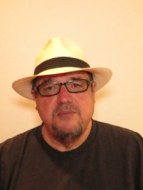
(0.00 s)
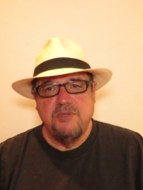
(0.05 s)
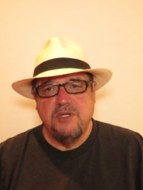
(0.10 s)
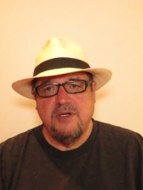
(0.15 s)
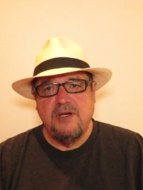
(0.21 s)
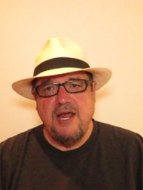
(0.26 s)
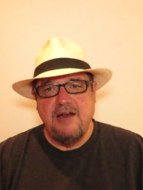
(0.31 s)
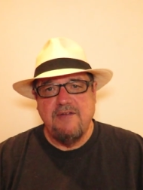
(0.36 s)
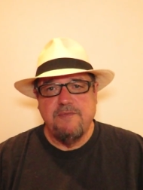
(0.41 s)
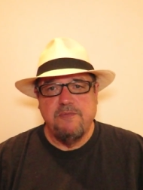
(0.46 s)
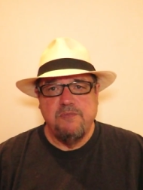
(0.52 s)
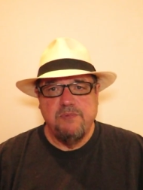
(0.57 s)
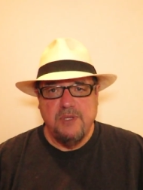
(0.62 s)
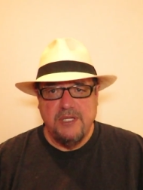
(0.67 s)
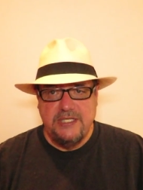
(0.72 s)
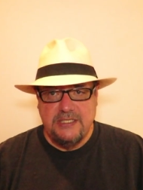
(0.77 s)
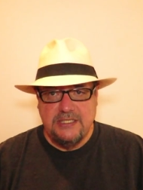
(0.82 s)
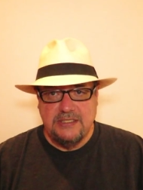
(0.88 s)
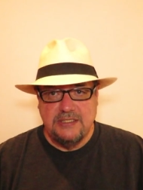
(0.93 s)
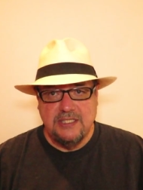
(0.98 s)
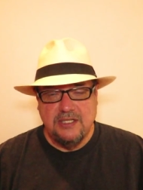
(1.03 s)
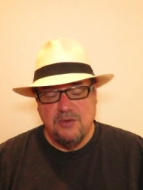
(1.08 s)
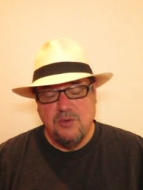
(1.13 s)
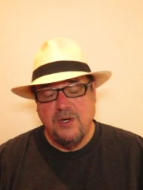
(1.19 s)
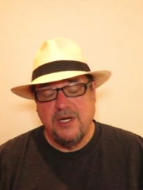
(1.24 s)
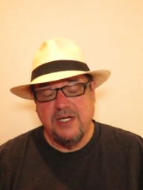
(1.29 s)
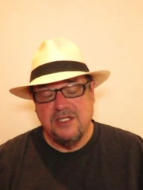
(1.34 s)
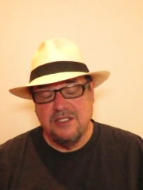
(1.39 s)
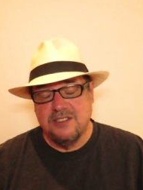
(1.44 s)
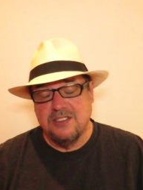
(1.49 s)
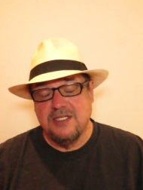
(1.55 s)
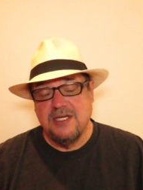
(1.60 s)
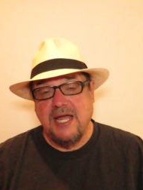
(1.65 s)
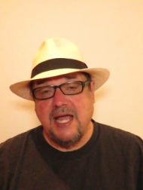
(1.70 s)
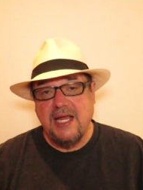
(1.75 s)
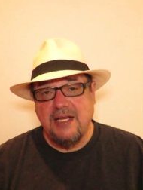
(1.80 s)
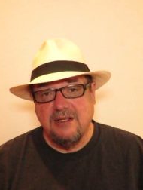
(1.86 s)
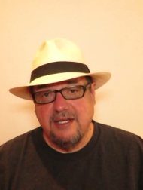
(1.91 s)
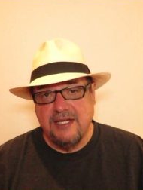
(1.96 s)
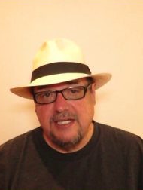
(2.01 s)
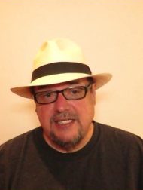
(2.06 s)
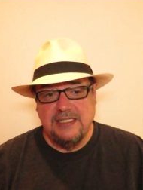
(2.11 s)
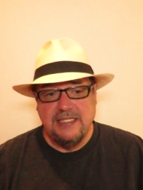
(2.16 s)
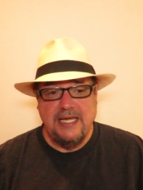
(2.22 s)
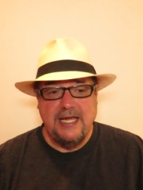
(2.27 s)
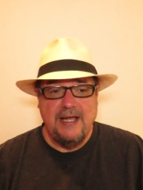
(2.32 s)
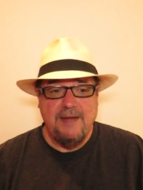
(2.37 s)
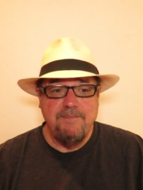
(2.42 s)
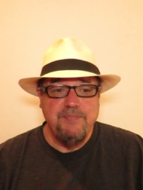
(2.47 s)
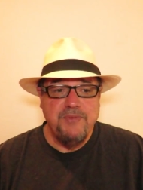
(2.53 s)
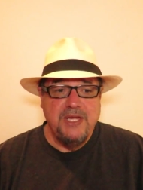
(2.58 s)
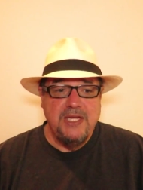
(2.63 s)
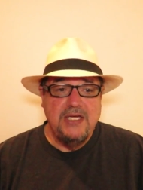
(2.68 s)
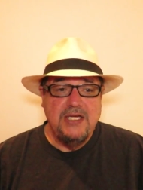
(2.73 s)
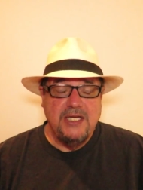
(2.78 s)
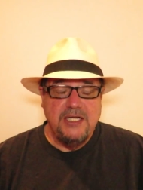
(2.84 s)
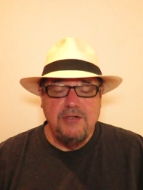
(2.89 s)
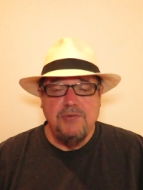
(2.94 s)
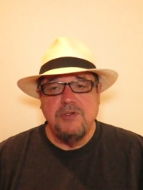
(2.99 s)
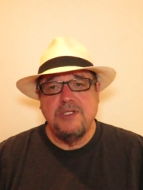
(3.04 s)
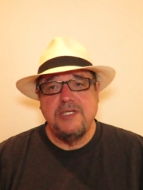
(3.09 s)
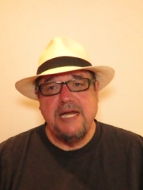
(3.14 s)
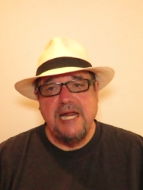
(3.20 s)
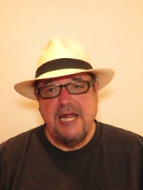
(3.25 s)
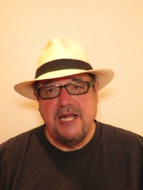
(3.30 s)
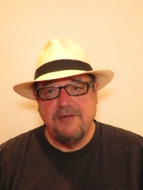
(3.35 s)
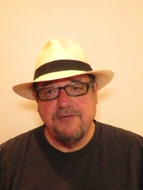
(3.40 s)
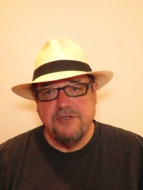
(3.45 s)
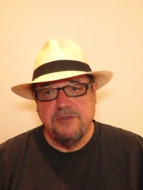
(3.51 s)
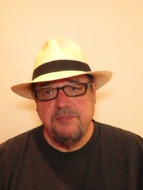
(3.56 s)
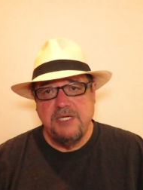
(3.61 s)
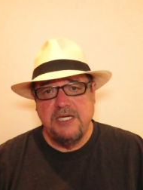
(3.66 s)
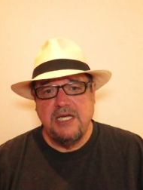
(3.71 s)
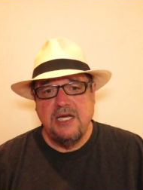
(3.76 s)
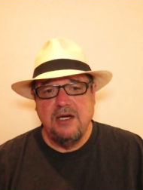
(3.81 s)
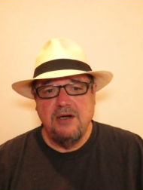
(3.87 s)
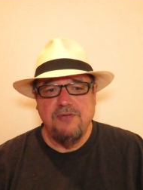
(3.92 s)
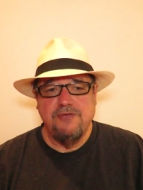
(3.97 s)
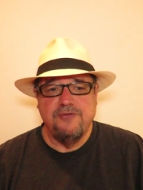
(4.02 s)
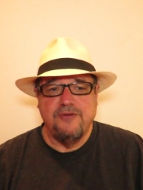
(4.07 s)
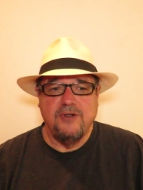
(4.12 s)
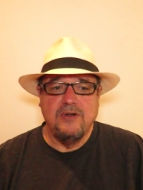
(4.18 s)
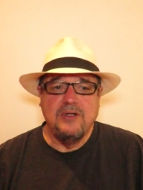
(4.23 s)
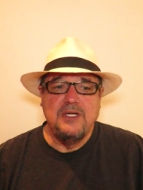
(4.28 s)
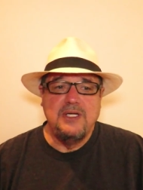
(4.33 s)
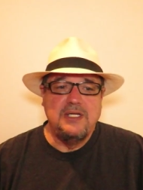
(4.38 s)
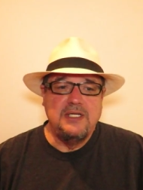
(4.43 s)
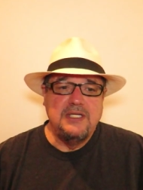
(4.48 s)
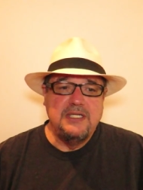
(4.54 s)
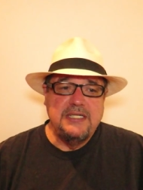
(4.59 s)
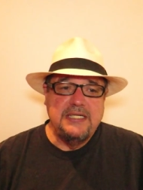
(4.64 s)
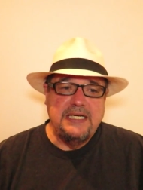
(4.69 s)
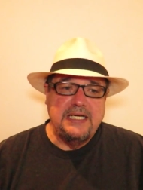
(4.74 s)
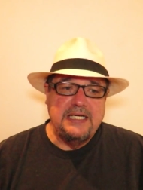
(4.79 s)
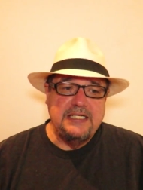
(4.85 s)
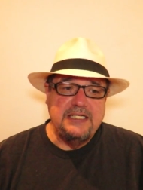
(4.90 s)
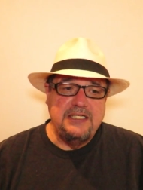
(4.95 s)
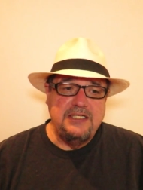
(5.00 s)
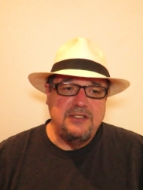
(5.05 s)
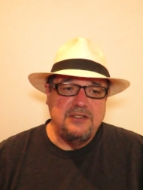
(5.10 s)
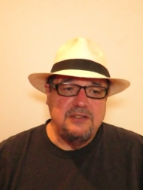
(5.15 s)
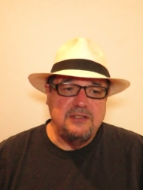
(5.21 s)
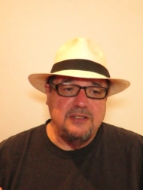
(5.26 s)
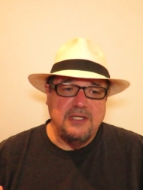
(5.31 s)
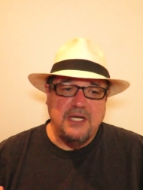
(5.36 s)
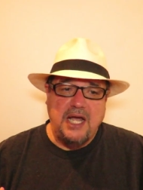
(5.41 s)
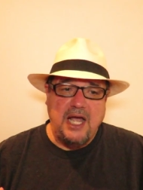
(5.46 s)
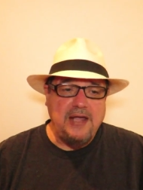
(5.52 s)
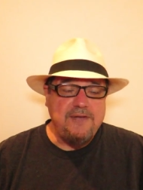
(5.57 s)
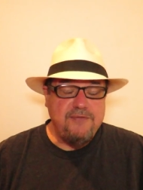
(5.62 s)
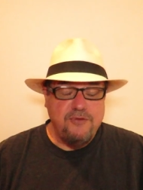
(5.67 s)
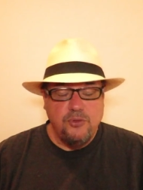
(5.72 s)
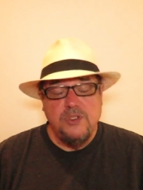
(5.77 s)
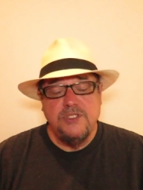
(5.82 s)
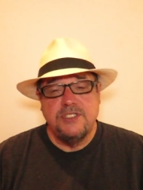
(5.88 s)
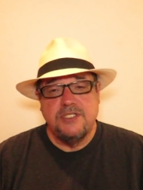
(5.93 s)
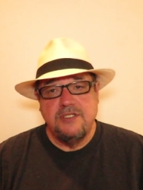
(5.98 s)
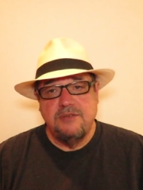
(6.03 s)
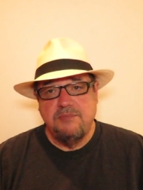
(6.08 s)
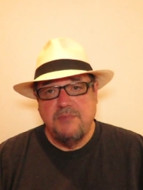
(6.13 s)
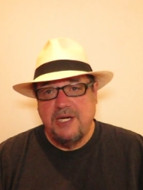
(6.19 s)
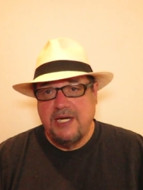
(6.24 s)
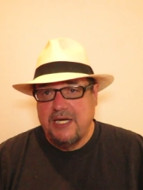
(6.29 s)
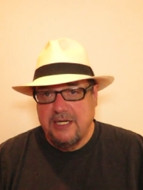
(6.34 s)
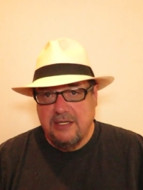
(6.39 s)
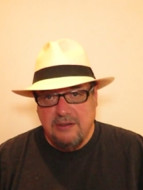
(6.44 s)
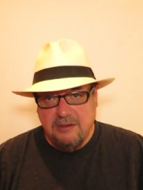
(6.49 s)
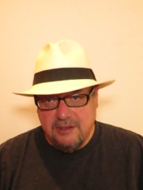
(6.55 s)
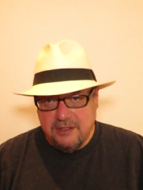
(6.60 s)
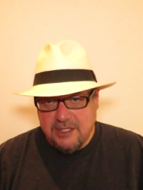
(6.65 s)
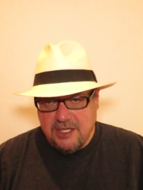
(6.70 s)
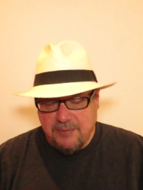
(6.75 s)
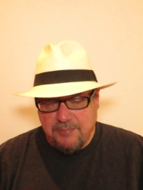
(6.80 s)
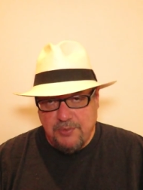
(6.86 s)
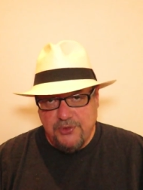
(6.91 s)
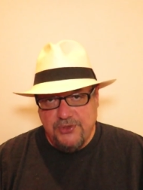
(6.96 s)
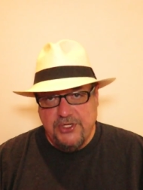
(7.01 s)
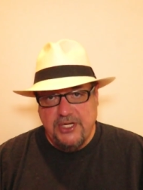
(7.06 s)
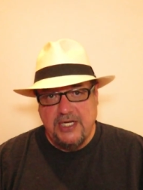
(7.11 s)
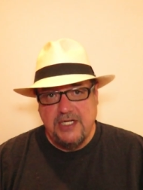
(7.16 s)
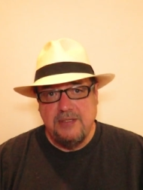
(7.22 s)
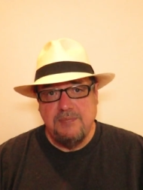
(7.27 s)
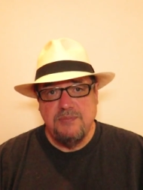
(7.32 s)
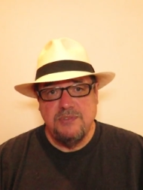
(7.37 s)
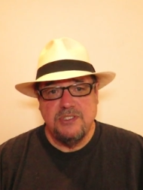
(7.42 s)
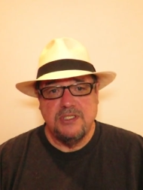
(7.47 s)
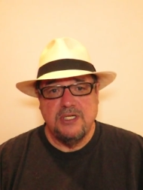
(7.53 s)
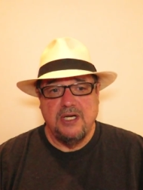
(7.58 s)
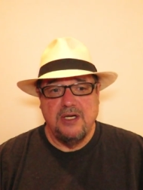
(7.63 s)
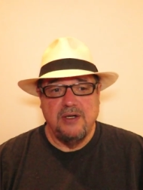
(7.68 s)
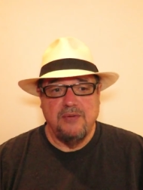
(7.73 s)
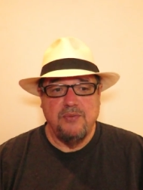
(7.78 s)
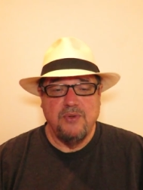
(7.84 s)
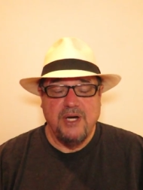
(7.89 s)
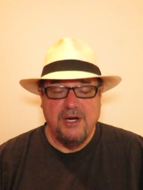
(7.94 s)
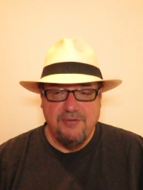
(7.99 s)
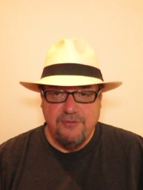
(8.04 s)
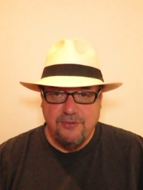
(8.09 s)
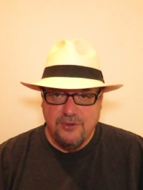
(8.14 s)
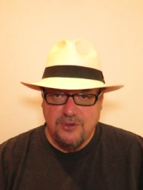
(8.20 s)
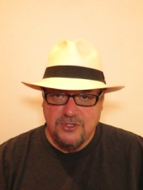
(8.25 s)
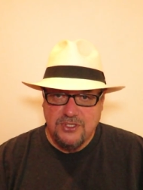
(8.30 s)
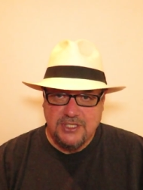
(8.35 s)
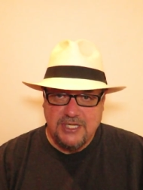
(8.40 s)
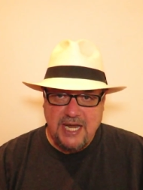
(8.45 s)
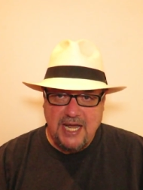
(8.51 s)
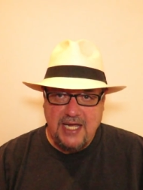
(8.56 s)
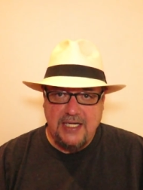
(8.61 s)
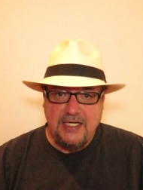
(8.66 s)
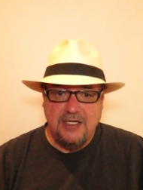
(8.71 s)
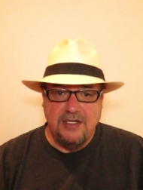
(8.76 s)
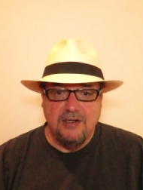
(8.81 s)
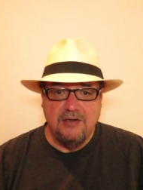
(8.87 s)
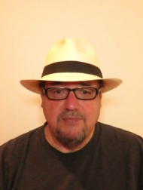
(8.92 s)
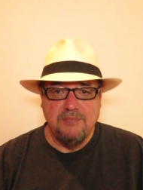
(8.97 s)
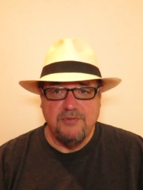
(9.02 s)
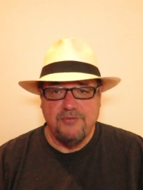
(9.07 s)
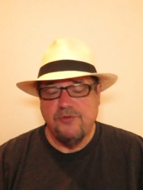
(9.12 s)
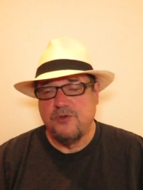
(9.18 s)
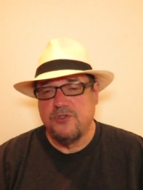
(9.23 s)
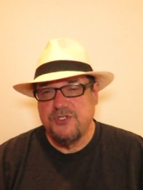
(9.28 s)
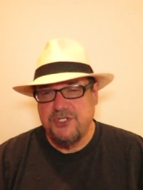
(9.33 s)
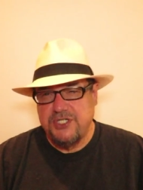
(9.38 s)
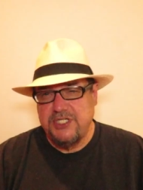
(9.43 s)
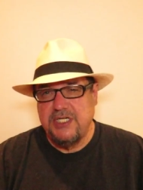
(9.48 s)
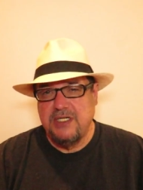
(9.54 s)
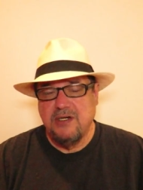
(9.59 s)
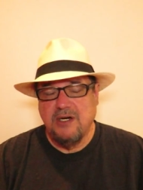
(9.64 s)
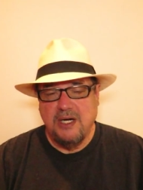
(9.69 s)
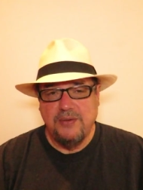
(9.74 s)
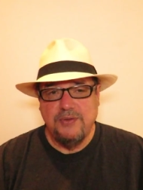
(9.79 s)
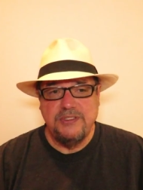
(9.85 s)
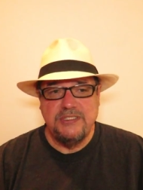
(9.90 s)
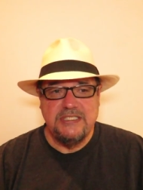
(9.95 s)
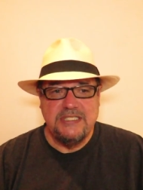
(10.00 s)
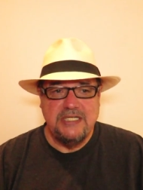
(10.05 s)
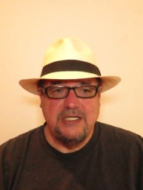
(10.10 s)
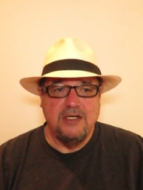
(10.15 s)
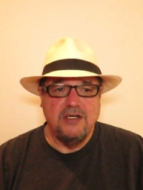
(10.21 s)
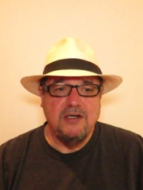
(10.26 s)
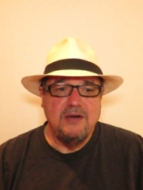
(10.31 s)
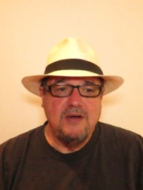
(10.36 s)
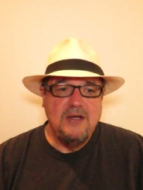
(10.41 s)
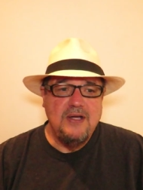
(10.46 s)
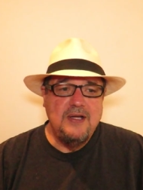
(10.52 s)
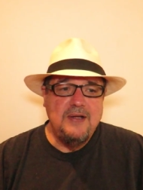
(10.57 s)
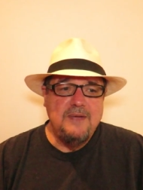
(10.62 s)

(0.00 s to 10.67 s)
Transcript: But a lot of places in Cuenca is not like that, and you really have to be careful. I've twisted my ankle a couple times when I first got here, my first year I was here.